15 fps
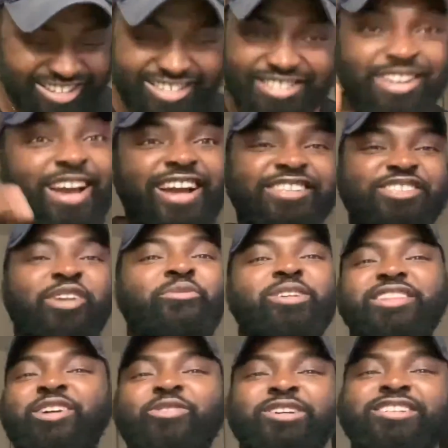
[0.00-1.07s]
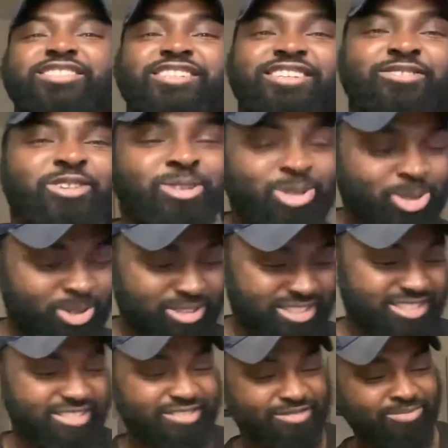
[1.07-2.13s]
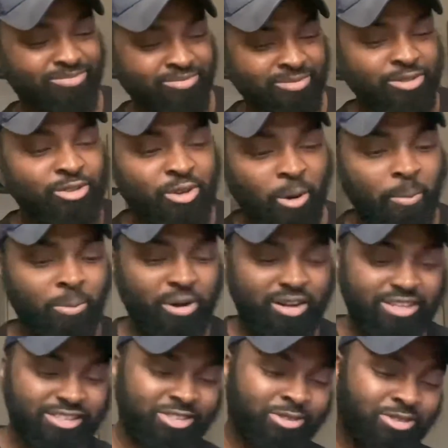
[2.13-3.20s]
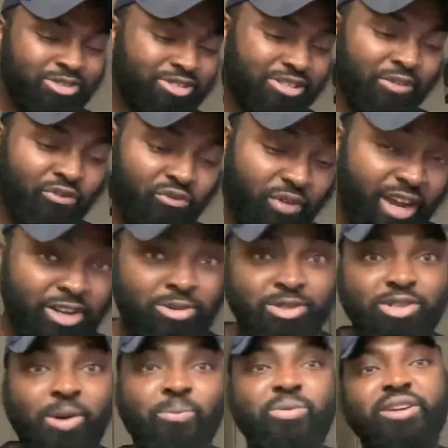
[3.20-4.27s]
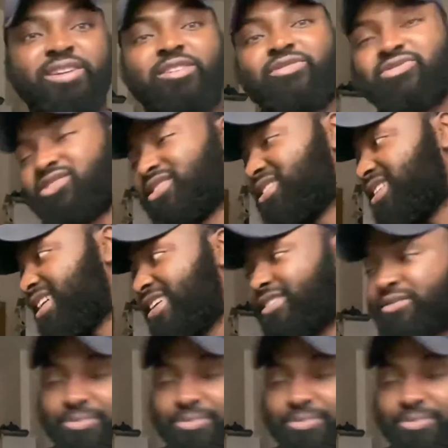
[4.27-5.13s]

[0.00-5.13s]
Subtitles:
You guys, comment down what you think, what you thought. But let's go to the final topic of today.